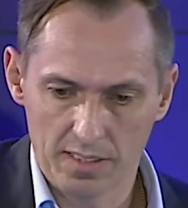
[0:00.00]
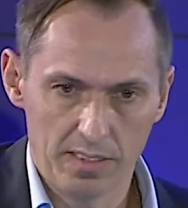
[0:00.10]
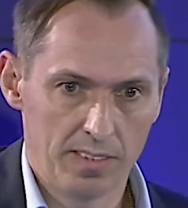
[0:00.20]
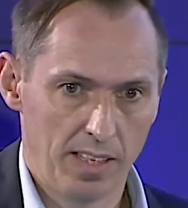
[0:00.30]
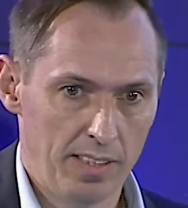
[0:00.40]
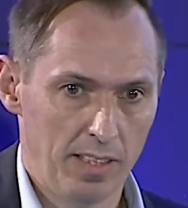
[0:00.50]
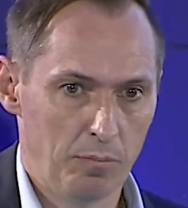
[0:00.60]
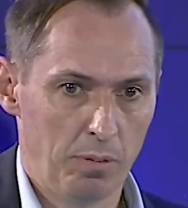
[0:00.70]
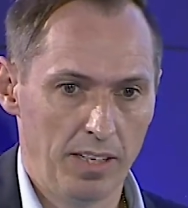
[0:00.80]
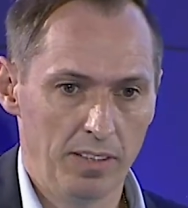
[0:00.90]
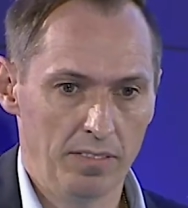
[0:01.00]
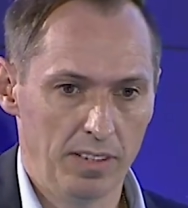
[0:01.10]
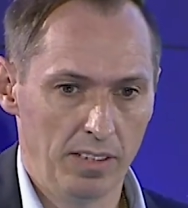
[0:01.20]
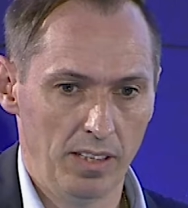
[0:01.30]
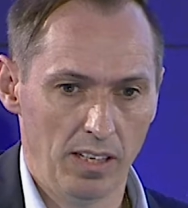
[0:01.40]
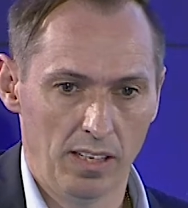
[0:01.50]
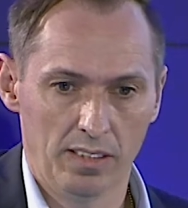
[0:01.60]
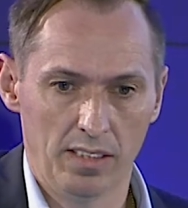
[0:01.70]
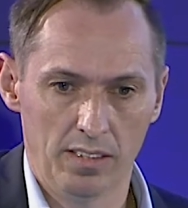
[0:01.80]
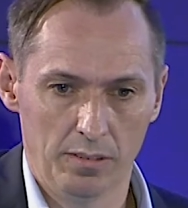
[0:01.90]
standard, plain
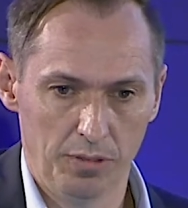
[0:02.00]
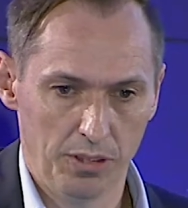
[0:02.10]
vanilla,